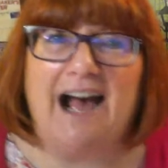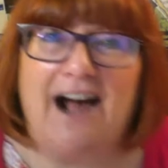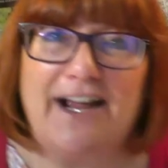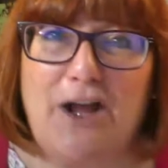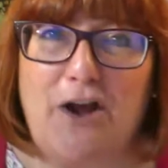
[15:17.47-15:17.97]

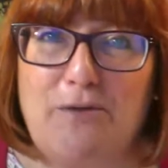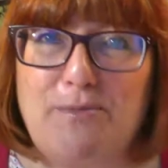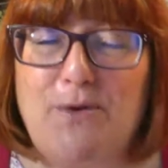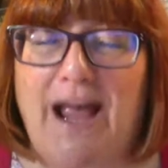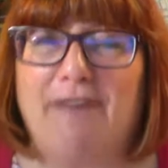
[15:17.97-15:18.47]
I
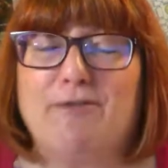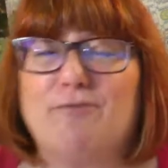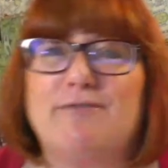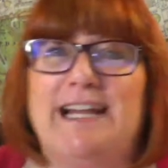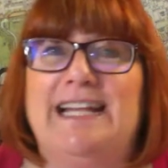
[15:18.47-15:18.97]
hope you have a
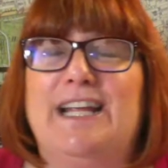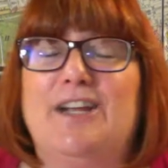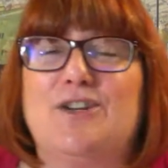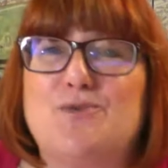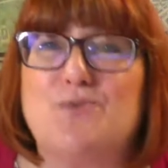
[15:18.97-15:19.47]
really
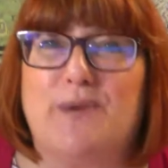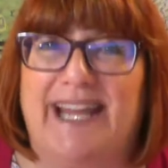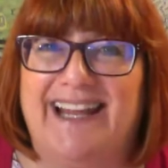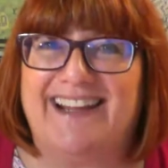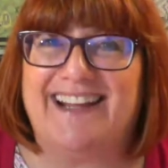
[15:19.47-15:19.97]
good
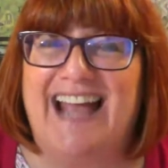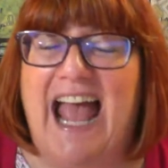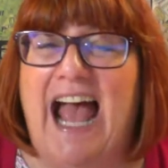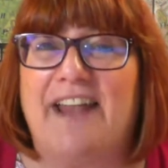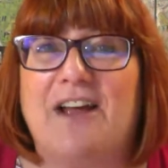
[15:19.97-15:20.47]
week,
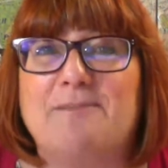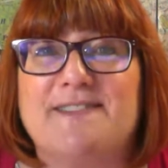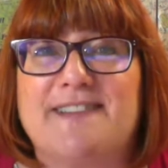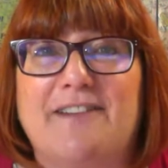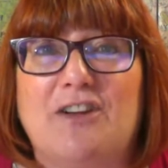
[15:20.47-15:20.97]
and I'm
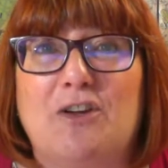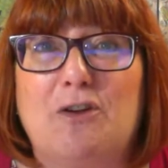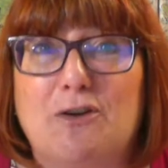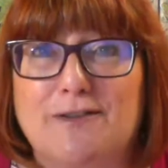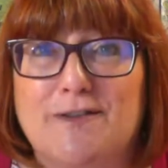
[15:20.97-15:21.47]
sending you
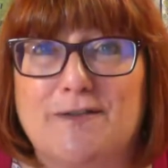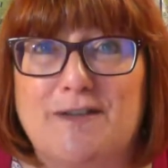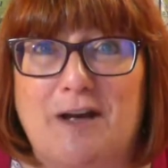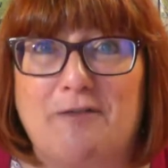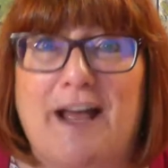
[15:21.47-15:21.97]
lots of
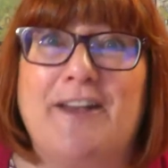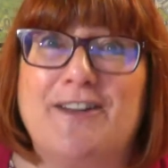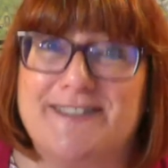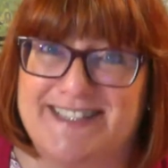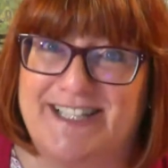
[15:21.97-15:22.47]
love, and
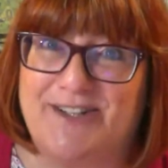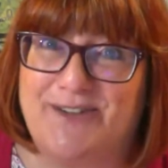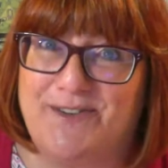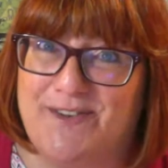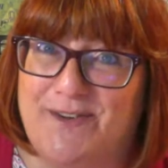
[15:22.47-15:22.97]
I'll see
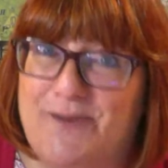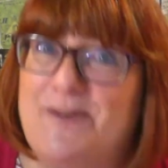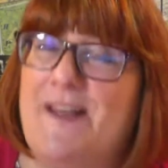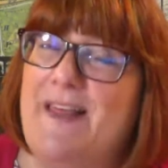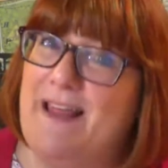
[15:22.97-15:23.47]
you
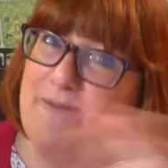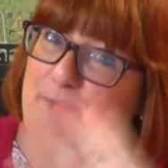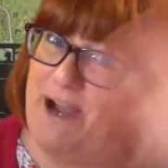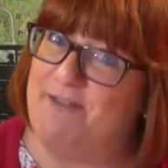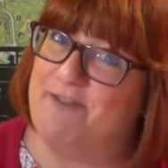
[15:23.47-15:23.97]
soon.
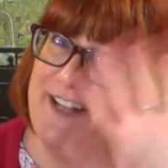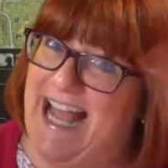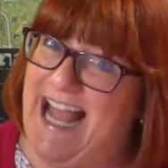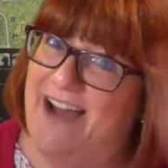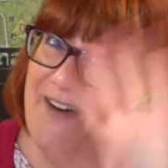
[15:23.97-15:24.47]
Bye for
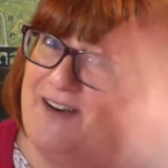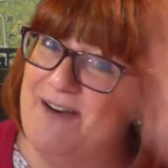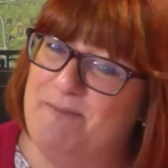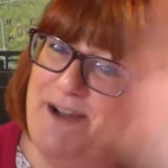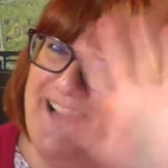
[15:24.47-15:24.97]
now.
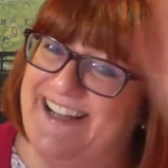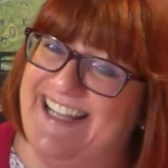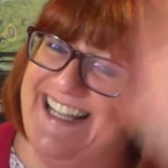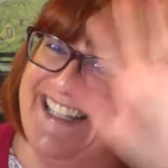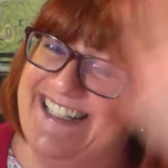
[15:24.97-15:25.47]
Bye.